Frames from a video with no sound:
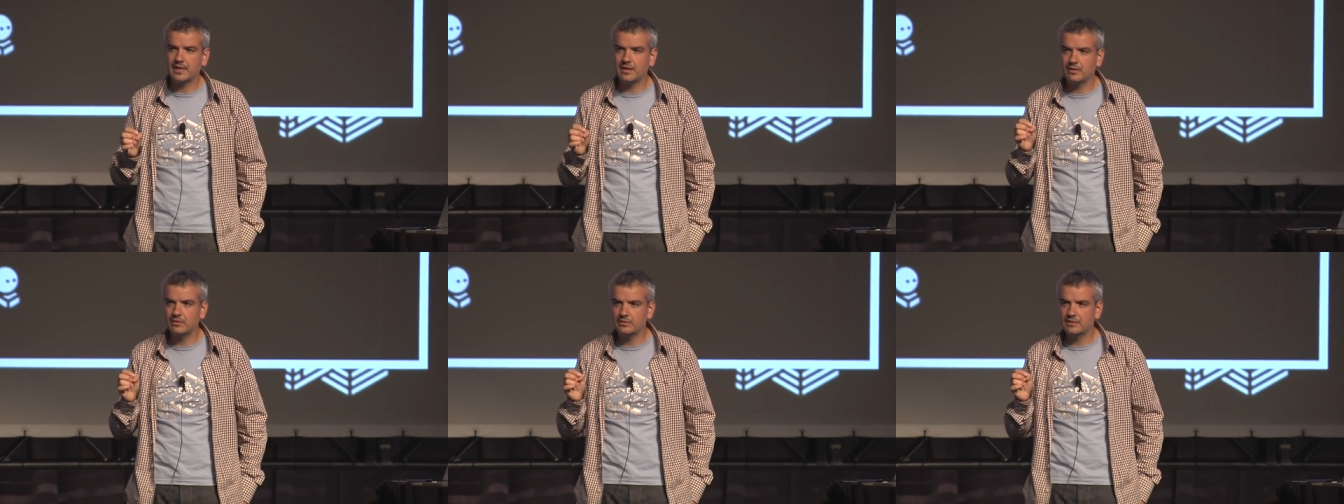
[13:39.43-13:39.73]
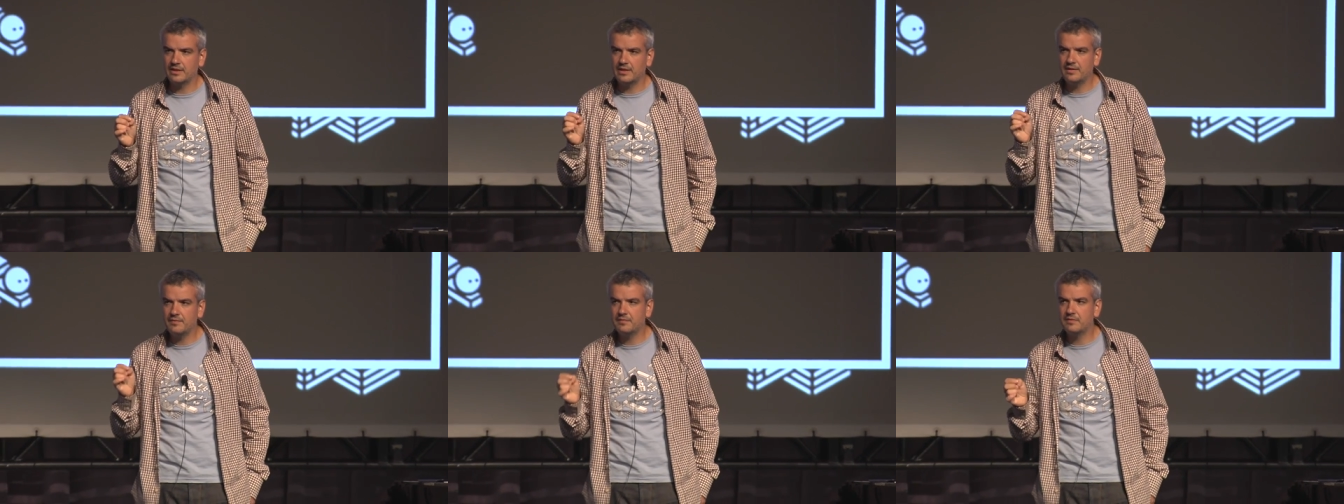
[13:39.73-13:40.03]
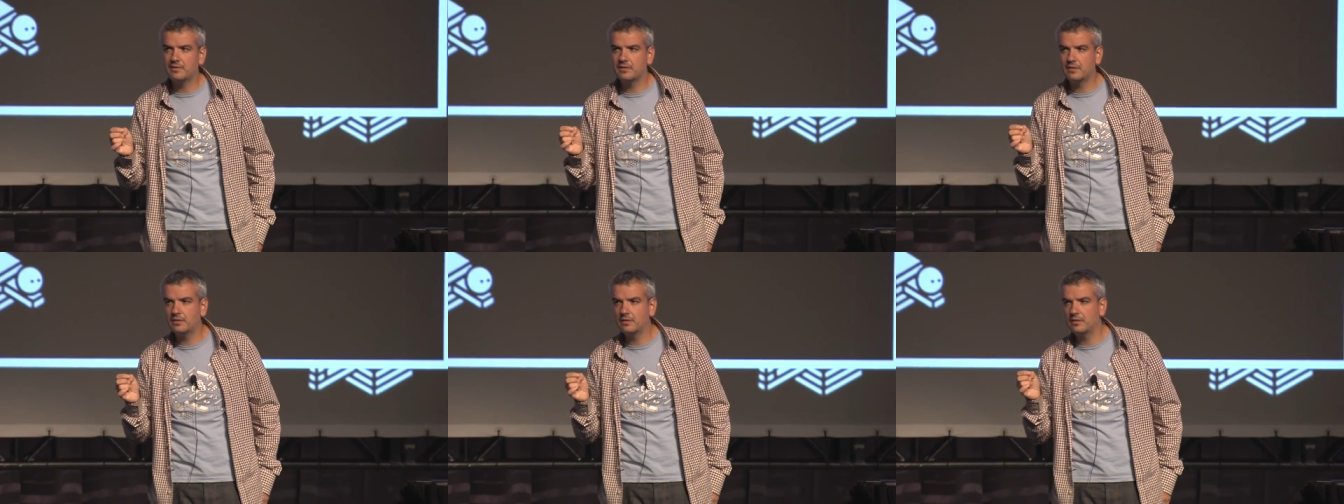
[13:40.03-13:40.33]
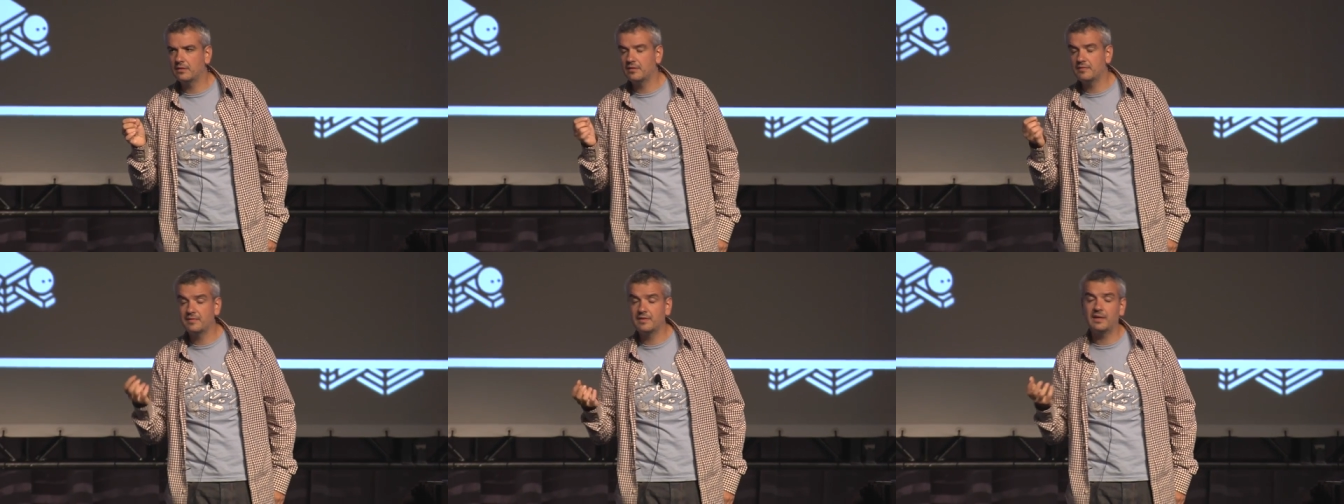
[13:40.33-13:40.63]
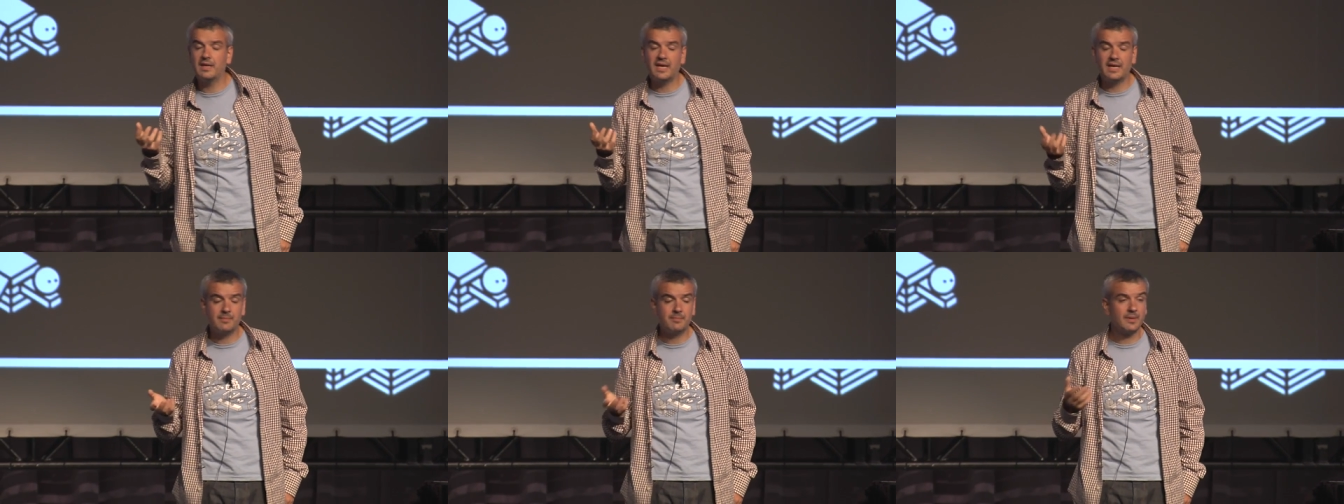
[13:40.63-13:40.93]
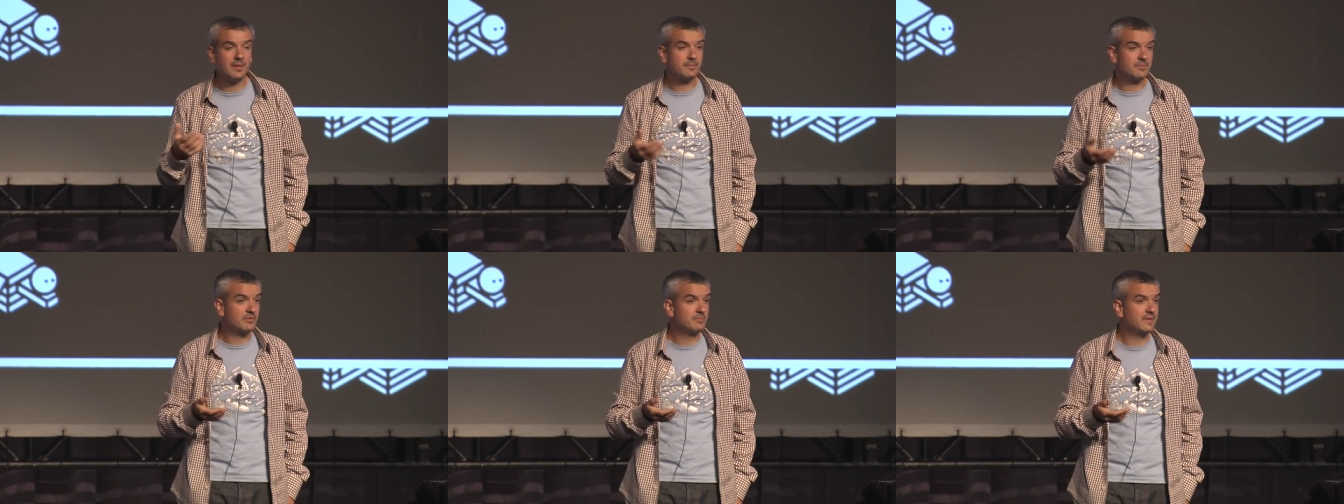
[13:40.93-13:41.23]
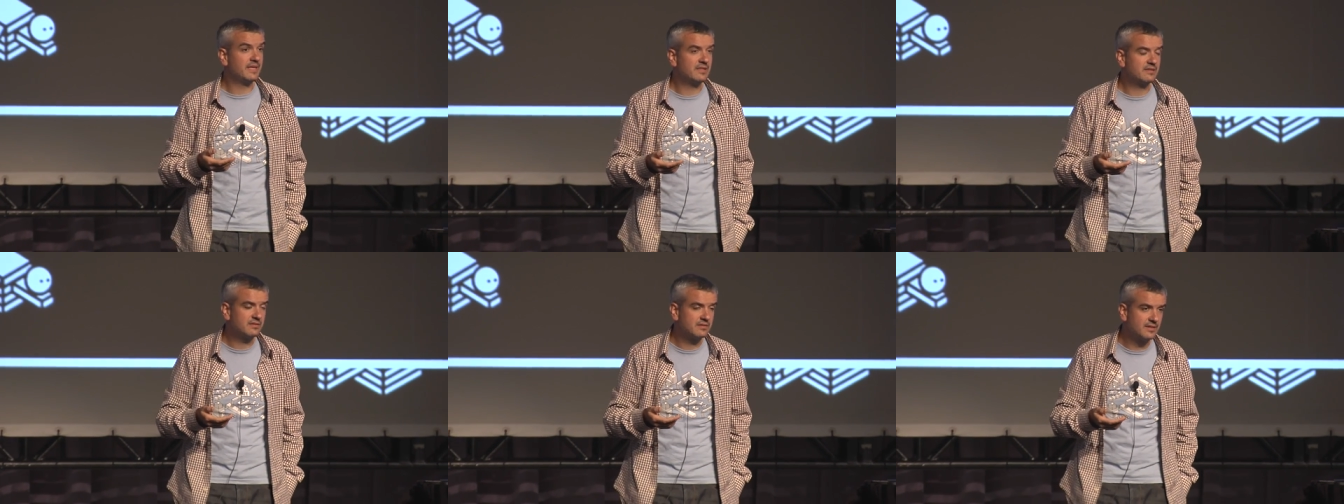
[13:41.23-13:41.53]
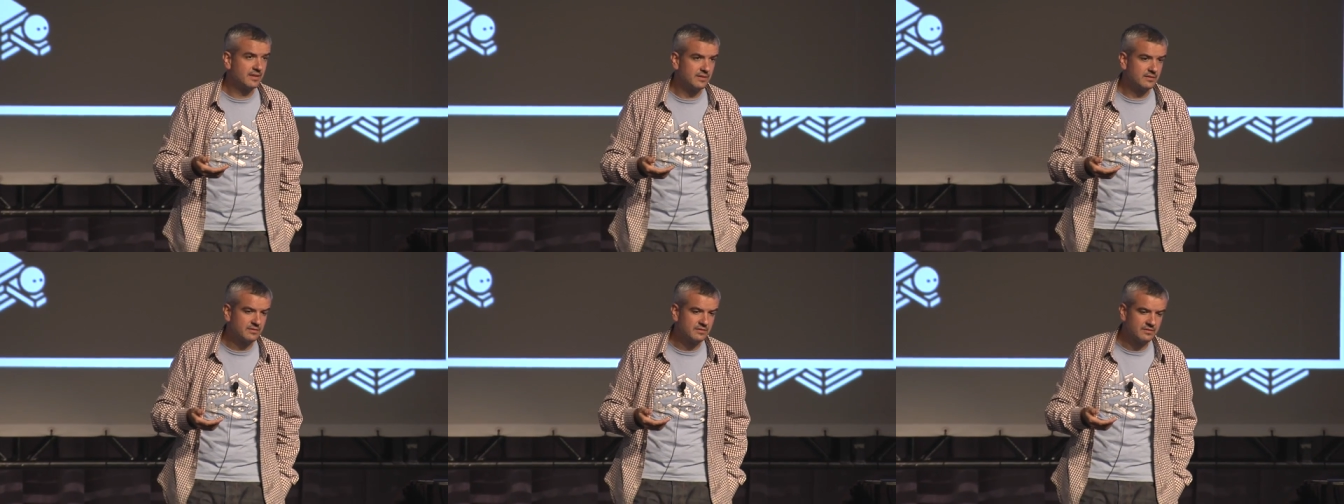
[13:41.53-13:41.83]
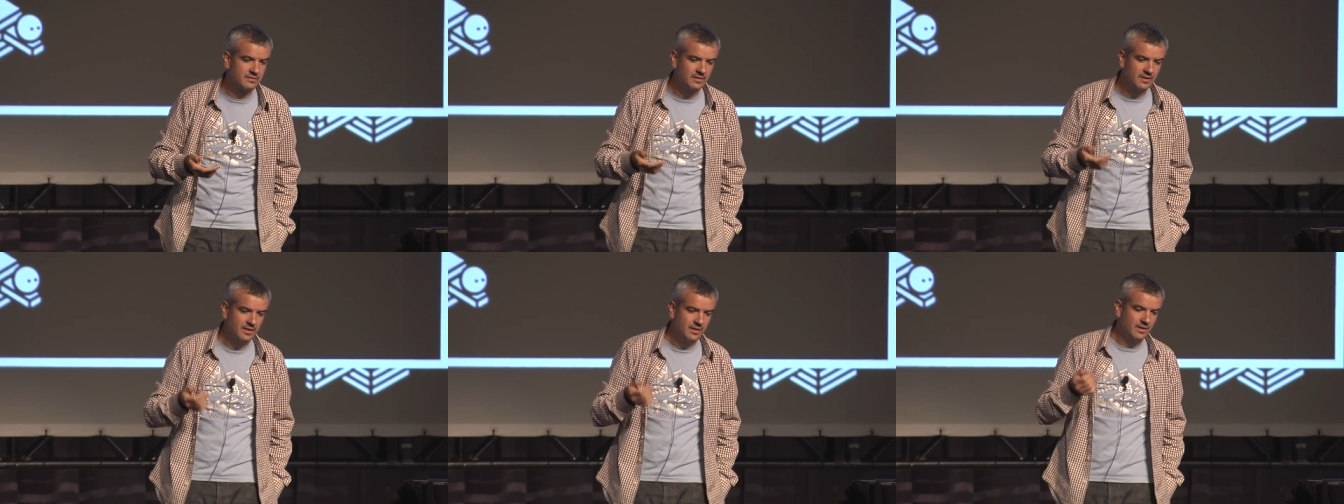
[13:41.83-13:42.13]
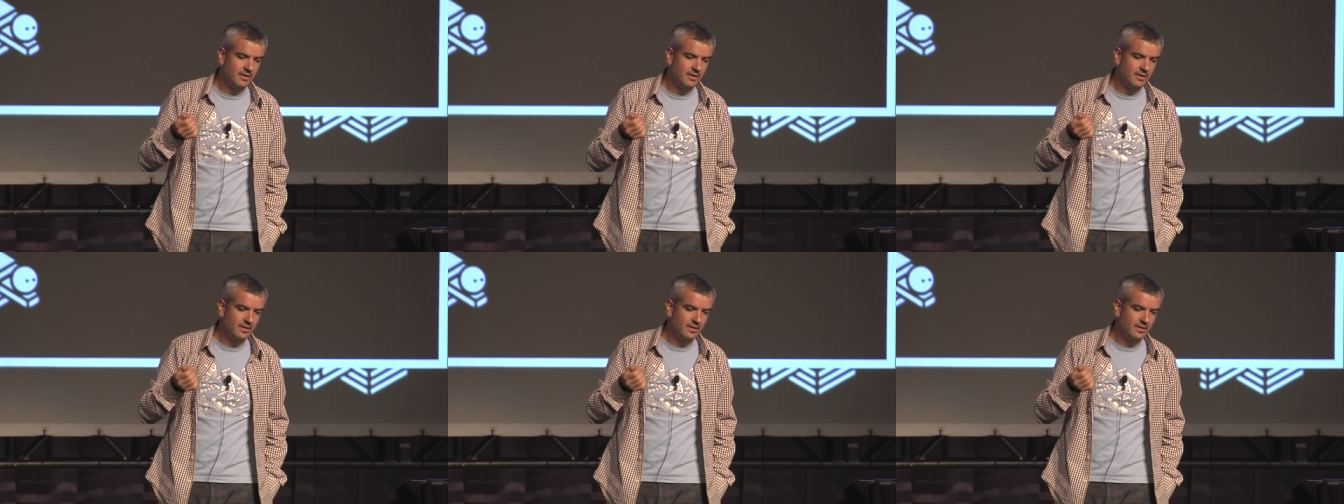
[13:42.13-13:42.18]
out if the light maps made sense.